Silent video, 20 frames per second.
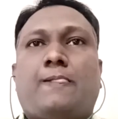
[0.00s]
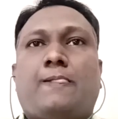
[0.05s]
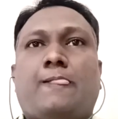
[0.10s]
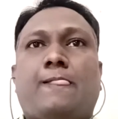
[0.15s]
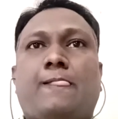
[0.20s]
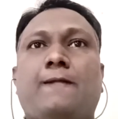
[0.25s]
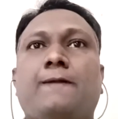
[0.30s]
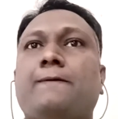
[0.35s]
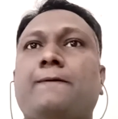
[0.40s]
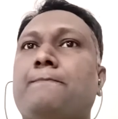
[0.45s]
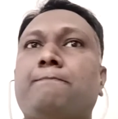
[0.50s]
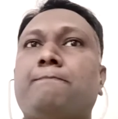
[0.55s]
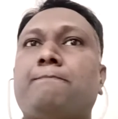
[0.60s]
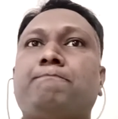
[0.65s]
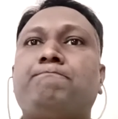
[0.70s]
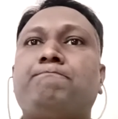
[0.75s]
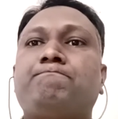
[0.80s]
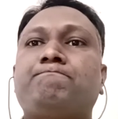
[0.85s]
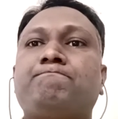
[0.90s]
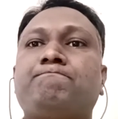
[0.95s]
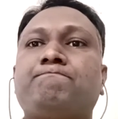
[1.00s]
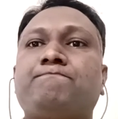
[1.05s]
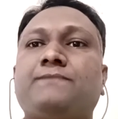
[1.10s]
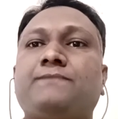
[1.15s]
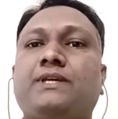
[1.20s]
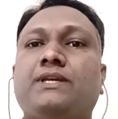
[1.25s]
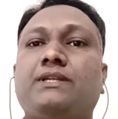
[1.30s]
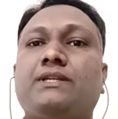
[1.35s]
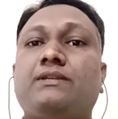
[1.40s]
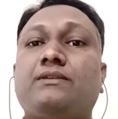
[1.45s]
um,
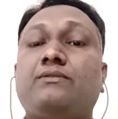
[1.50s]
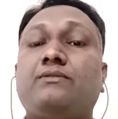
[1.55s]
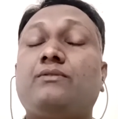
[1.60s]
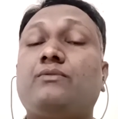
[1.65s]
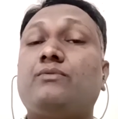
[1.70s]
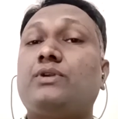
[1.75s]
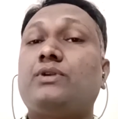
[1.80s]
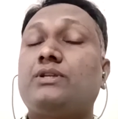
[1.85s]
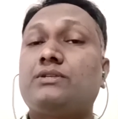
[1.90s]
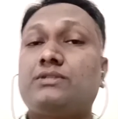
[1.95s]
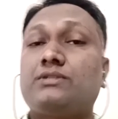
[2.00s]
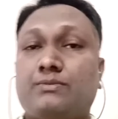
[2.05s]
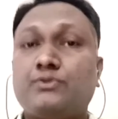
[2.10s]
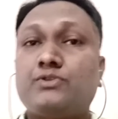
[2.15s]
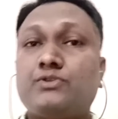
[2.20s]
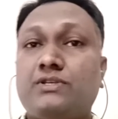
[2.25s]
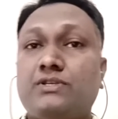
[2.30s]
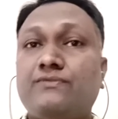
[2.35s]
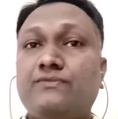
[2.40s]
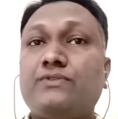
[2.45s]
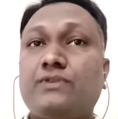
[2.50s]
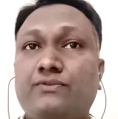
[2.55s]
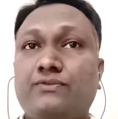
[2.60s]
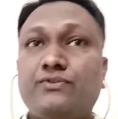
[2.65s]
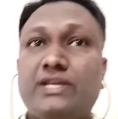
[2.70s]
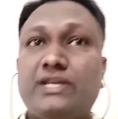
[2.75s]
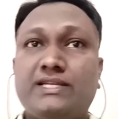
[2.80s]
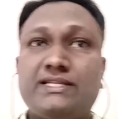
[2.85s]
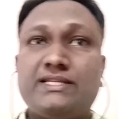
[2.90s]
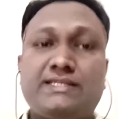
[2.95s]
and what, suppose if you
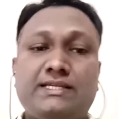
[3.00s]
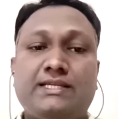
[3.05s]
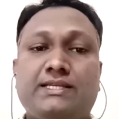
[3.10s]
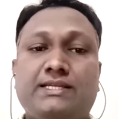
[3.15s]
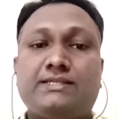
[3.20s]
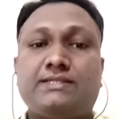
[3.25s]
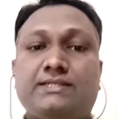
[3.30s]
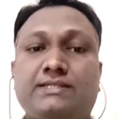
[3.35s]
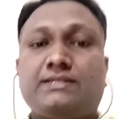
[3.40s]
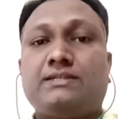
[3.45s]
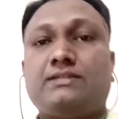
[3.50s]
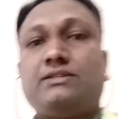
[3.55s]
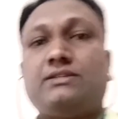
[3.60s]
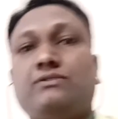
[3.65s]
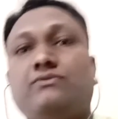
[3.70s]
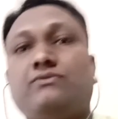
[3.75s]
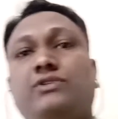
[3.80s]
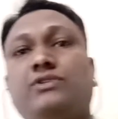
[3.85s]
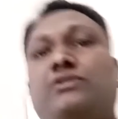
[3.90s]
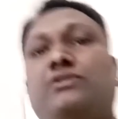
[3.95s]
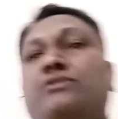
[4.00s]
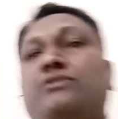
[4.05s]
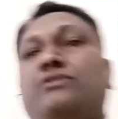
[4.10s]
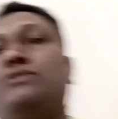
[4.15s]
get a sneeze, what are you going